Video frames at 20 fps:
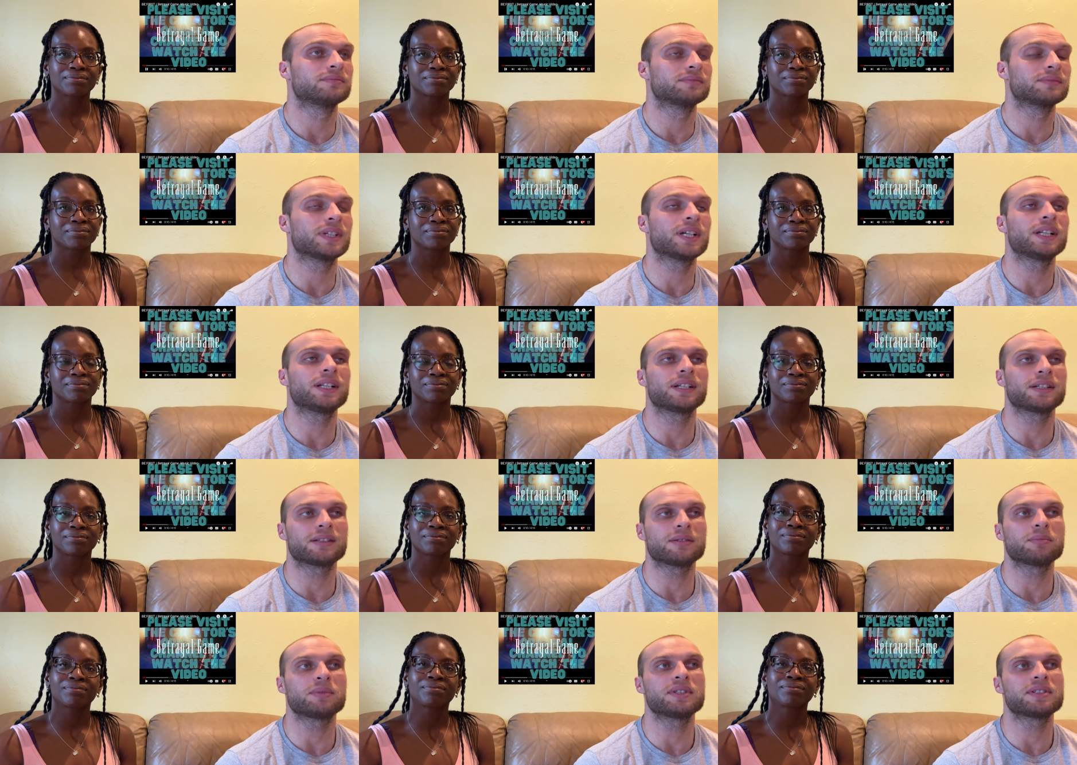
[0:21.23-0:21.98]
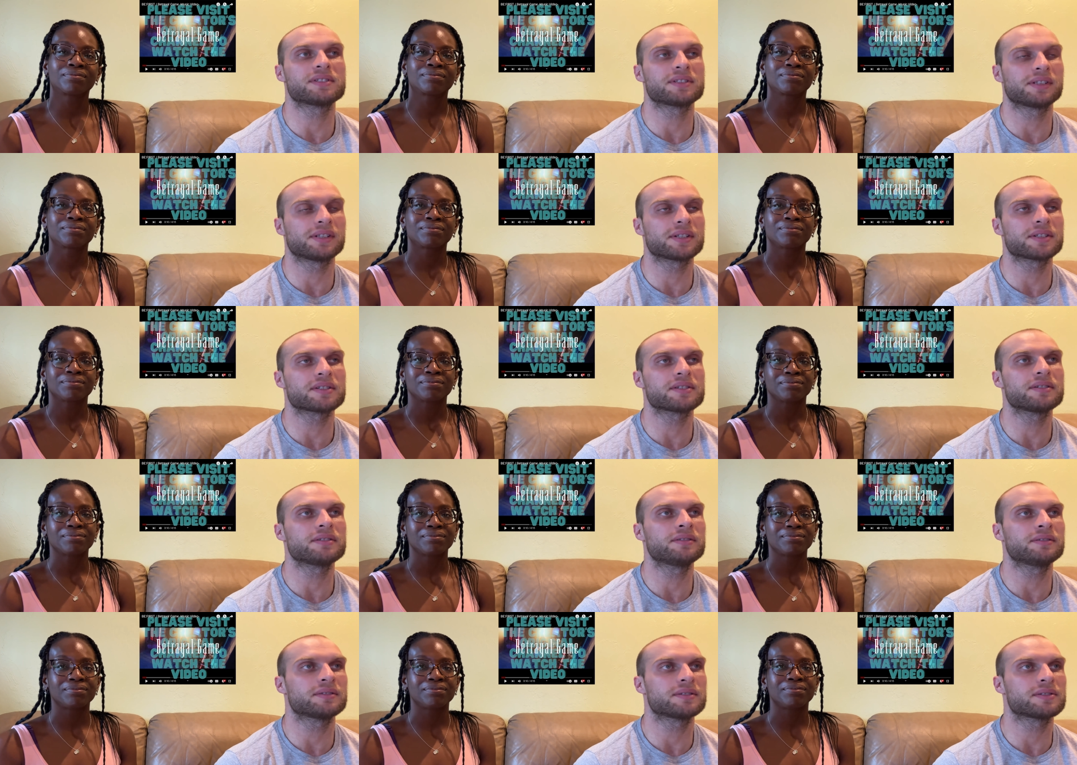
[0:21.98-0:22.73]
Speaker 1: i like the beat selection
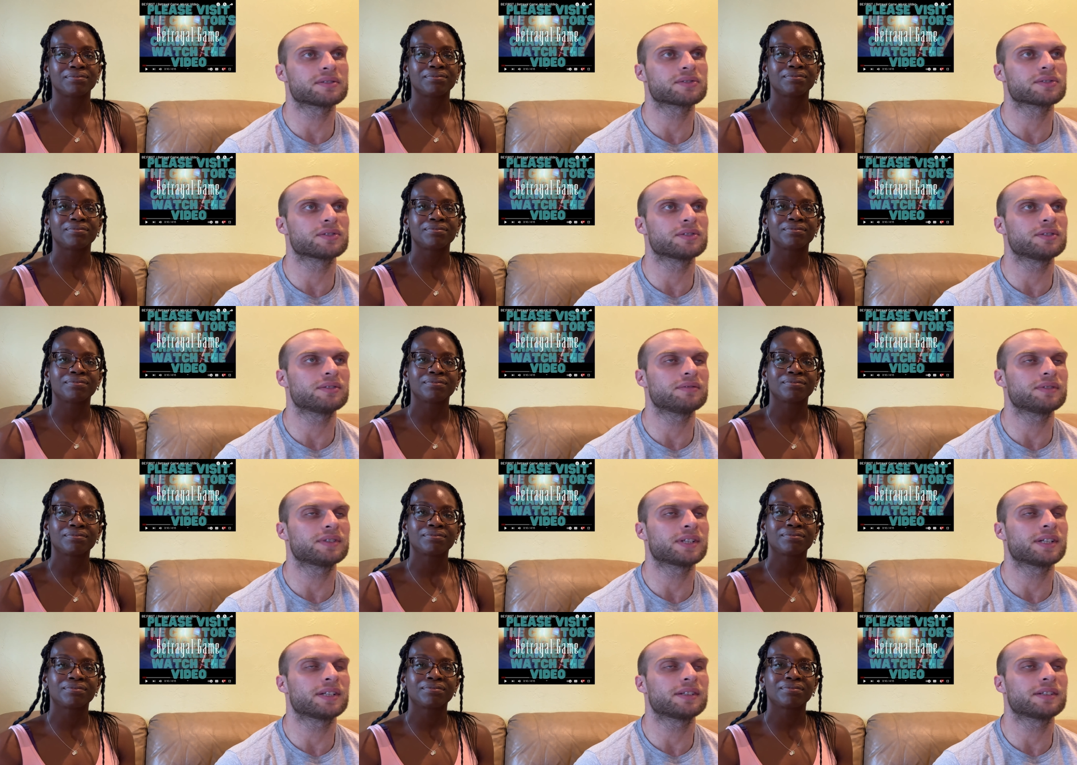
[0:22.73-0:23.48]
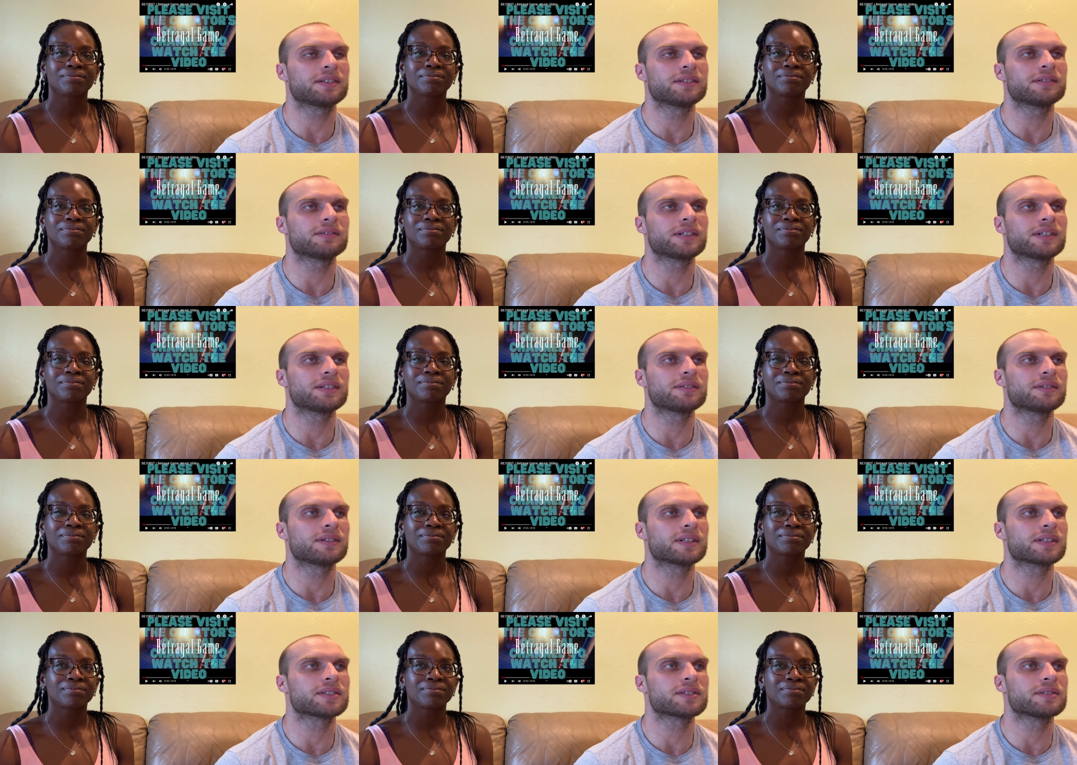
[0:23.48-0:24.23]
mm -hmm. it's mm-hmm. good we're heading in the right
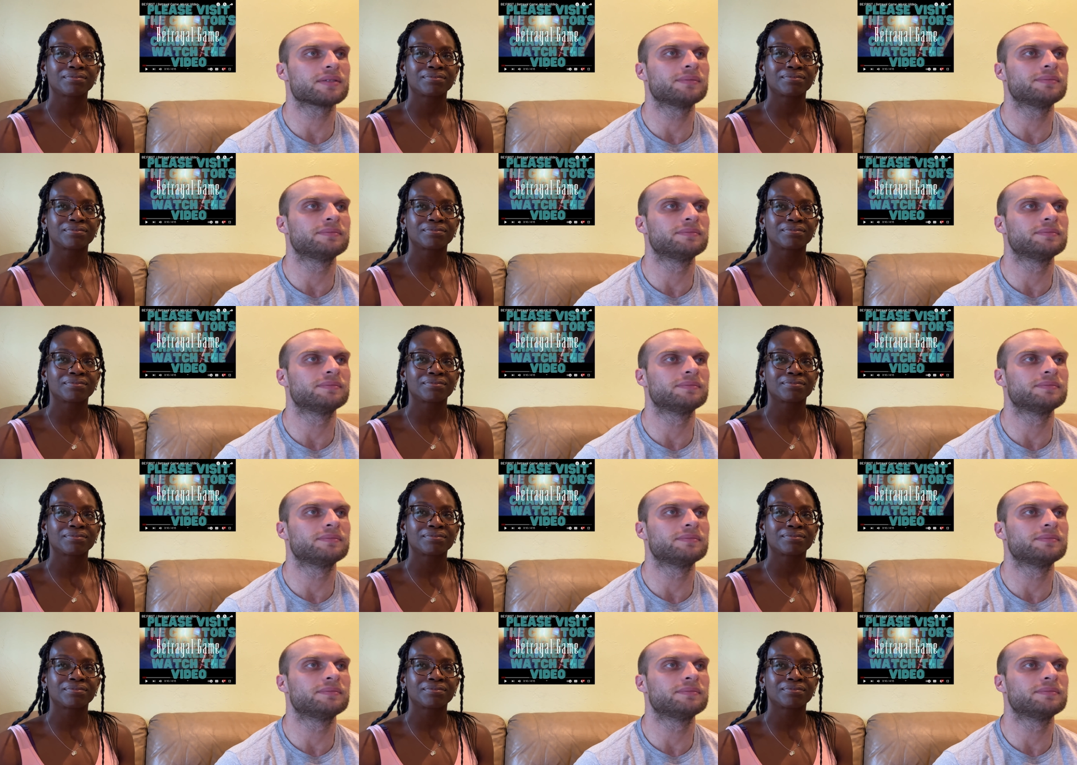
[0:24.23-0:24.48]
direction